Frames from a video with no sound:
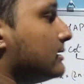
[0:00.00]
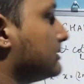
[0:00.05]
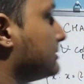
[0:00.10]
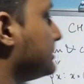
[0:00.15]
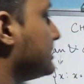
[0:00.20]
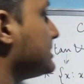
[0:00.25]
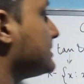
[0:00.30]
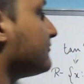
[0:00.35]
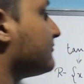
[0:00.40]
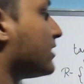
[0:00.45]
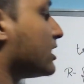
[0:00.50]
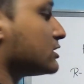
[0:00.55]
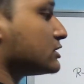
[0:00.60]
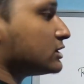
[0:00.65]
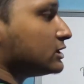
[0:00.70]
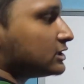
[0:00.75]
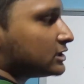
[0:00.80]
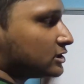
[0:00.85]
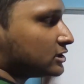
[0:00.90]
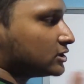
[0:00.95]
this
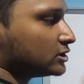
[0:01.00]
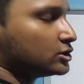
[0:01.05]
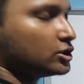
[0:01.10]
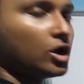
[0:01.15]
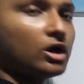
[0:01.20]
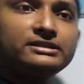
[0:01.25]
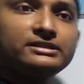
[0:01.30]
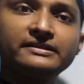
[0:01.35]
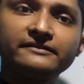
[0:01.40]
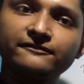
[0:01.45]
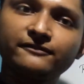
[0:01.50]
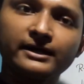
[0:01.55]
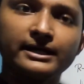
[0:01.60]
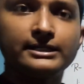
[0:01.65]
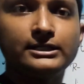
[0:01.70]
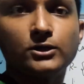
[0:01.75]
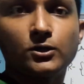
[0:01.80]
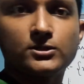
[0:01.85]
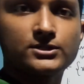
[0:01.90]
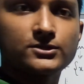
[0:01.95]
function is not
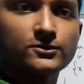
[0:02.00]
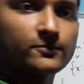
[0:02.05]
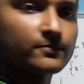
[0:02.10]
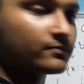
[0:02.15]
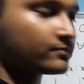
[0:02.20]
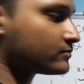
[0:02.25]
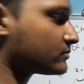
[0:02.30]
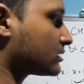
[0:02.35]
defined also,